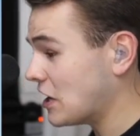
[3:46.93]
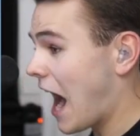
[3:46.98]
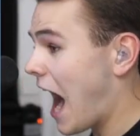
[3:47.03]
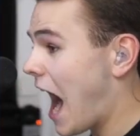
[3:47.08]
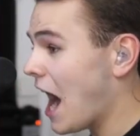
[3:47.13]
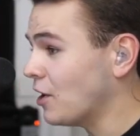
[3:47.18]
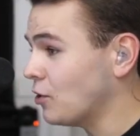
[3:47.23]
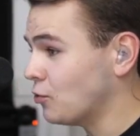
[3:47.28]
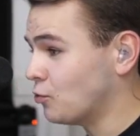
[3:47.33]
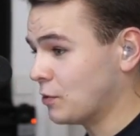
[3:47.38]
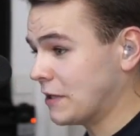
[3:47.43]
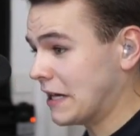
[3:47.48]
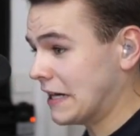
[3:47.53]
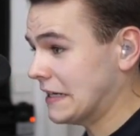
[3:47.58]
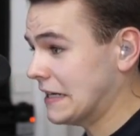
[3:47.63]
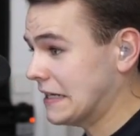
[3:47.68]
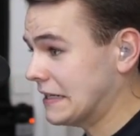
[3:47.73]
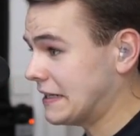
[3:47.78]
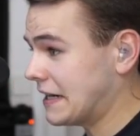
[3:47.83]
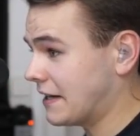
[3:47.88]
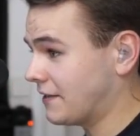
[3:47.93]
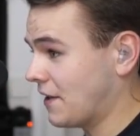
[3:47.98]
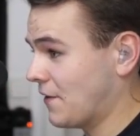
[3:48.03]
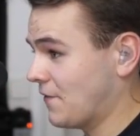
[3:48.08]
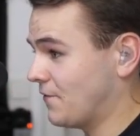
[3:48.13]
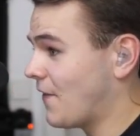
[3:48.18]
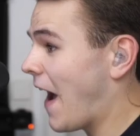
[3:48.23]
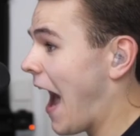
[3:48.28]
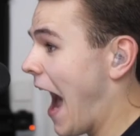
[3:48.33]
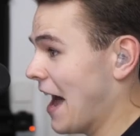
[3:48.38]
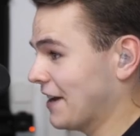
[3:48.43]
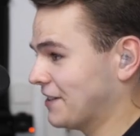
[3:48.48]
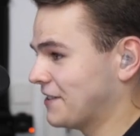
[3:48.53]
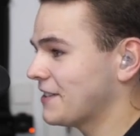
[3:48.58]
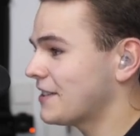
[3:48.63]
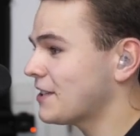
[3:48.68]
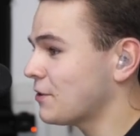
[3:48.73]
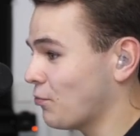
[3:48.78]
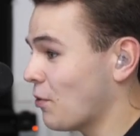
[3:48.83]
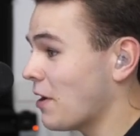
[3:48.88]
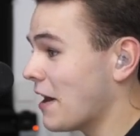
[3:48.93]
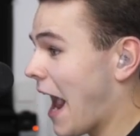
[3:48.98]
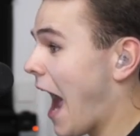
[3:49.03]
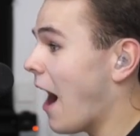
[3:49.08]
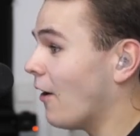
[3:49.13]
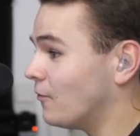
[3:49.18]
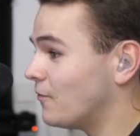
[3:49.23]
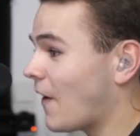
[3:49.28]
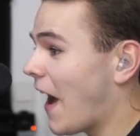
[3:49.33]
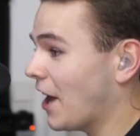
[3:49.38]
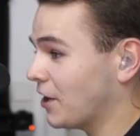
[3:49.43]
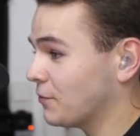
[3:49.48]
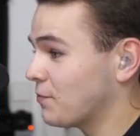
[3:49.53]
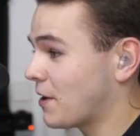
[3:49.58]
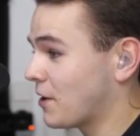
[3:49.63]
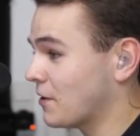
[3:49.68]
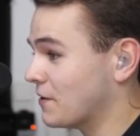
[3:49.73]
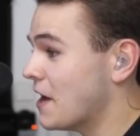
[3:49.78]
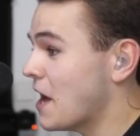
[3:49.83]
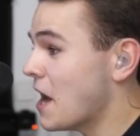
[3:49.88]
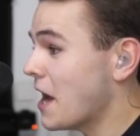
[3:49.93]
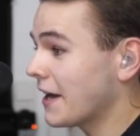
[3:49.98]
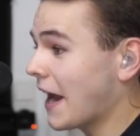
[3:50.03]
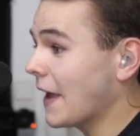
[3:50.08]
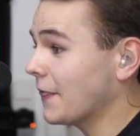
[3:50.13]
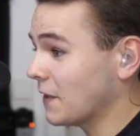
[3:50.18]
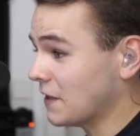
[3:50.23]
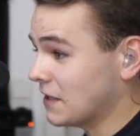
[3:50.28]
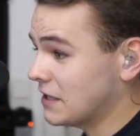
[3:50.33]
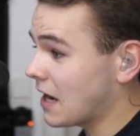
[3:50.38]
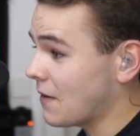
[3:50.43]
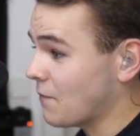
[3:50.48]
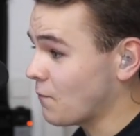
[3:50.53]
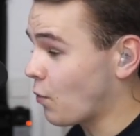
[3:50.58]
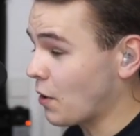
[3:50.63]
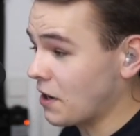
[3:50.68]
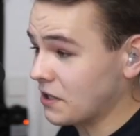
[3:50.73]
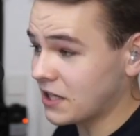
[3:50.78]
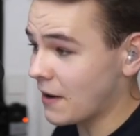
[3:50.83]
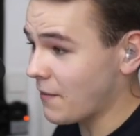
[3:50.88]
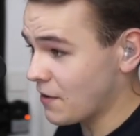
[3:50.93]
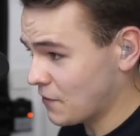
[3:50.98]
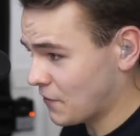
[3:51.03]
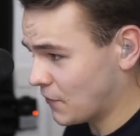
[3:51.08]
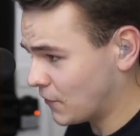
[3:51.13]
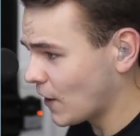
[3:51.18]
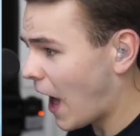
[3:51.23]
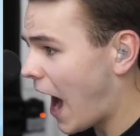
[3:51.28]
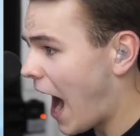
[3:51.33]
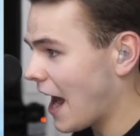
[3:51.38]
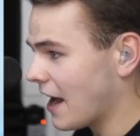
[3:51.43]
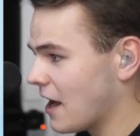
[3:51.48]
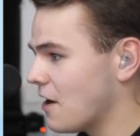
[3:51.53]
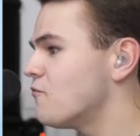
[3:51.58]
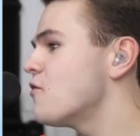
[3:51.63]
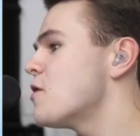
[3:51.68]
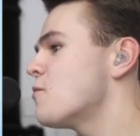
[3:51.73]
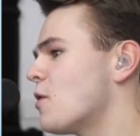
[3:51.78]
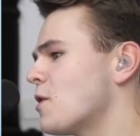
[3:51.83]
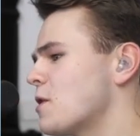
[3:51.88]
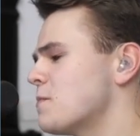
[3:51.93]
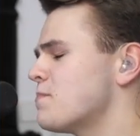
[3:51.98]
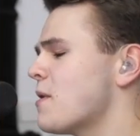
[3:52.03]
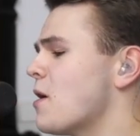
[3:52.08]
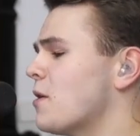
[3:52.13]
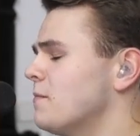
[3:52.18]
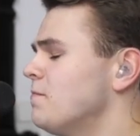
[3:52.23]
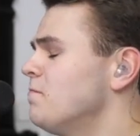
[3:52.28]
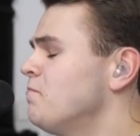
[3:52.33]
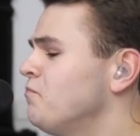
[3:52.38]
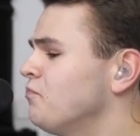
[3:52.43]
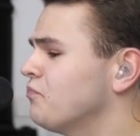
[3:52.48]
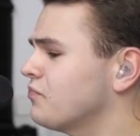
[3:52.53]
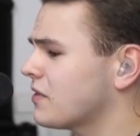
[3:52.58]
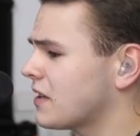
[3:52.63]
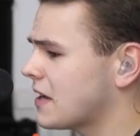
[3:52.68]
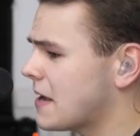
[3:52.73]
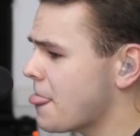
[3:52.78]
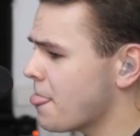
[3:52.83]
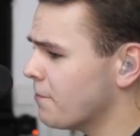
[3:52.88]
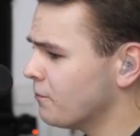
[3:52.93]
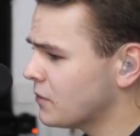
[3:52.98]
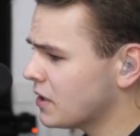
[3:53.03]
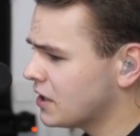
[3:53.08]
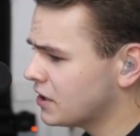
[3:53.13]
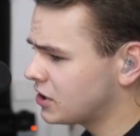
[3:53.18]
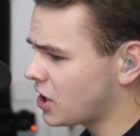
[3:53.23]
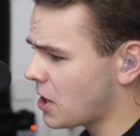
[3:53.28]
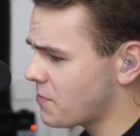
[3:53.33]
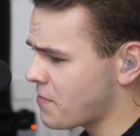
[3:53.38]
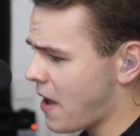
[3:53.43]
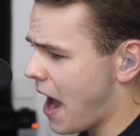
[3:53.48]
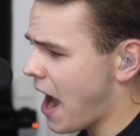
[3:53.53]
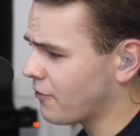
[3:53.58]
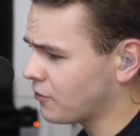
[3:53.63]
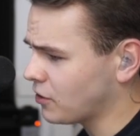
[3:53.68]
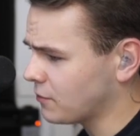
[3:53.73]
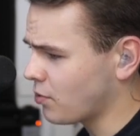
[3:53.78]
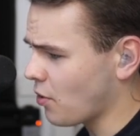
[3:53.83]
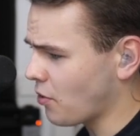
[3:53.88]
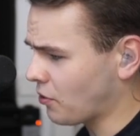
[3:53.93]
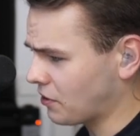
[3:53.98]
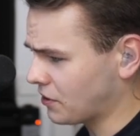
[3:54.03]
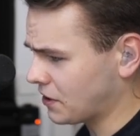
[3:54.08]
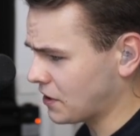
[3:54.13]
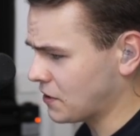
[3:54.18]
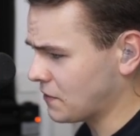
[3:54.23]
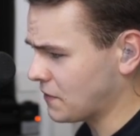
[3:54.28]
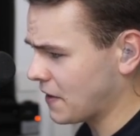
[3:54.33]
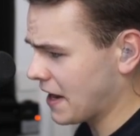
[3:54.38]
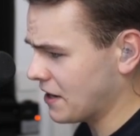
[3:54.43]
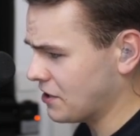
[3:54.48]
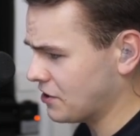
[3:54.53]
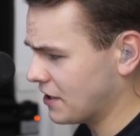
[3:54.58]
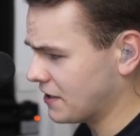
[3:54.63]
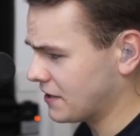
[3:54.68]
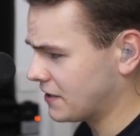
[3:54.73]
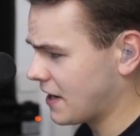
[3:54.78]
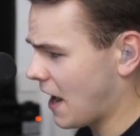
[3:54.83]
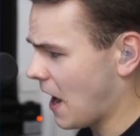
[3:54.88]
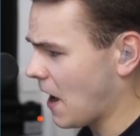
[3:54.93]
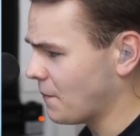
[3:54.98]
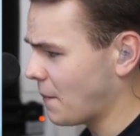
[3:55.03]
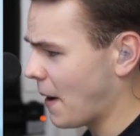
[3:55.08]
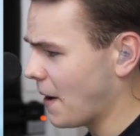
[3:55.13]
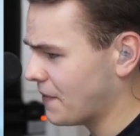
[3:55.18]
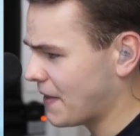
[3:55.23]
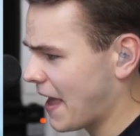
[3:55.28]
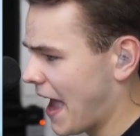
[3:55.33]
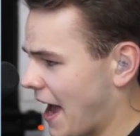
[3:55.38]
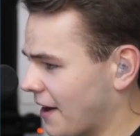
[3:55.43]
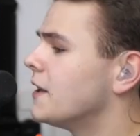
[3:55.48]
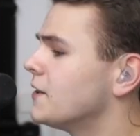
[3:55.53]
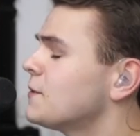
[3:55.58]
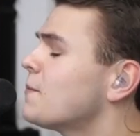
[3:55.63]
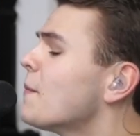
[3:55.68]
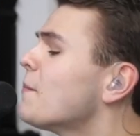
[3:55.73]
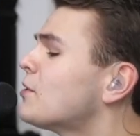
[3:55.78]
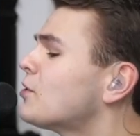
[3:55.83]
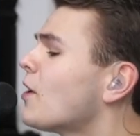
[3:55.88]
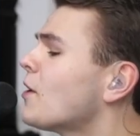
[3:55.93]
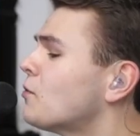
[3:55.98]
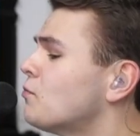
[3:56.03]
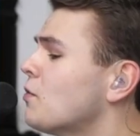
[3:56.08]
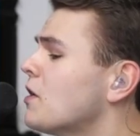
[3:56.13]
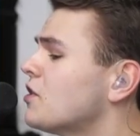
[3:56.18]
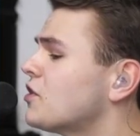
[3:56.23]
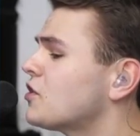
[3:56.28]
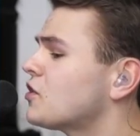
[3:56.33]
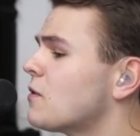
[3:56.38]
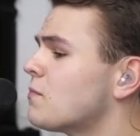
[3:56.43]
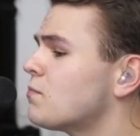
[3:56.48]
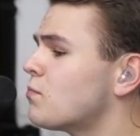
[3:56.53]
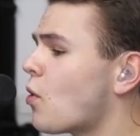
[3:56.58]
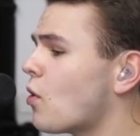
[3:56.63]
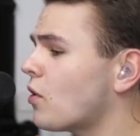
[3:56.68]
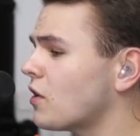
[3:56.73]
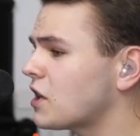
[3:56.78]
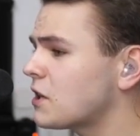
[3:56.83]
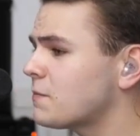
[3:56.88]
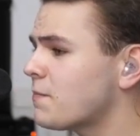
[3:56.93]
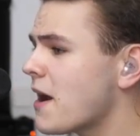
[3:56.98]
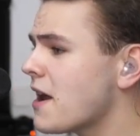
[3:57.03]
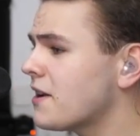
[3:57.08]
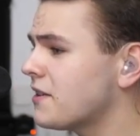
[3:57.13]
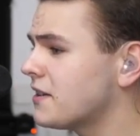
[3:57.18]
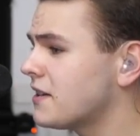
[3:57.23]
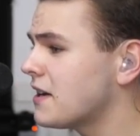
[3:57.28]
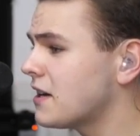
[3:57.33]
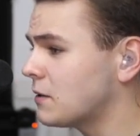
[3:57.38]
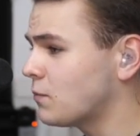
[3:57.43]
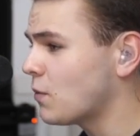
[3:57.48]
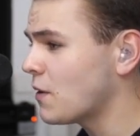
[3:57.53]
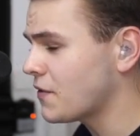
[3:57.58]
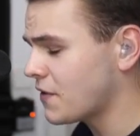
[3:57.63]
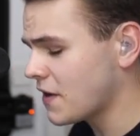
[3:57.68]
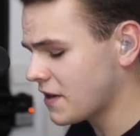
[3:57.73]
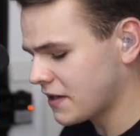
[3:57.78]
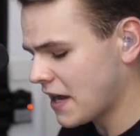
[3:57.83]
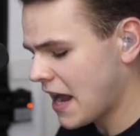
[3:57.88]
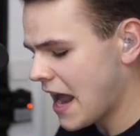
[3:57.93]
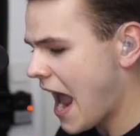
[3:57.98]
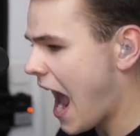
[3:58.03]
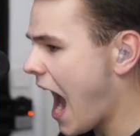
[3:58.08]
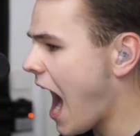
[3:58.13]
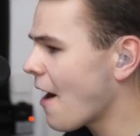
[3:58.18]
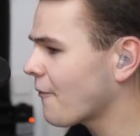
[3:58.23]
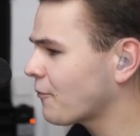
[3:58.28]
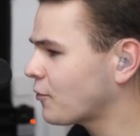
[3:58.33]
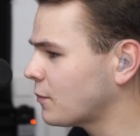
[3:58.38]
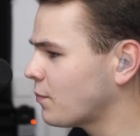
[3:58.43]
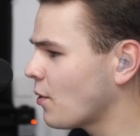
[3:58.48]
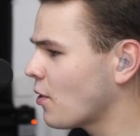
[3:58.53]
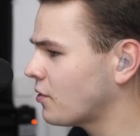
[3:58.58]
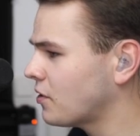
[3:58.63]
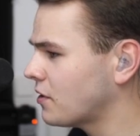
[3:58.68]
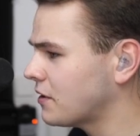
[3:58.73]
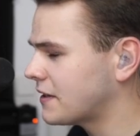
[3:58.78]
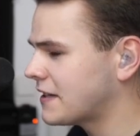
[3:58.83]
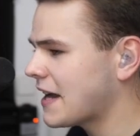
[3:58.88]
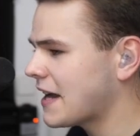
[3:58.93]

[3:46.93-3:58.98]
unrealistically fast. This is really how fast we could get the 747 to fly if we were to build some afterburners into the engines. How about that? Let's maybe try to reach some more speeds here with this afterburner